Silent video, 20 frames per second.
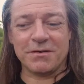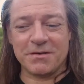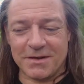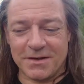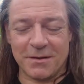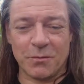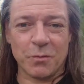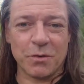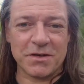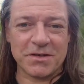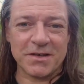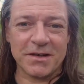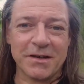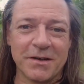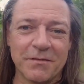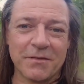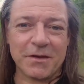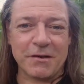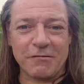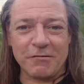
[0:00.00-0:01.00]
said I wanted to
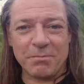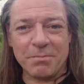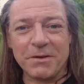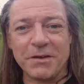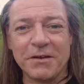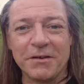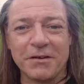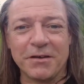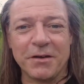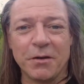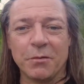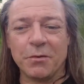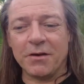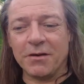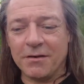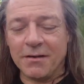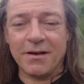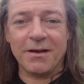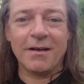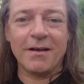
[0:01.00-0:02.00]
leave the European
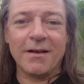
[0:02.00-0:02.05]
Union.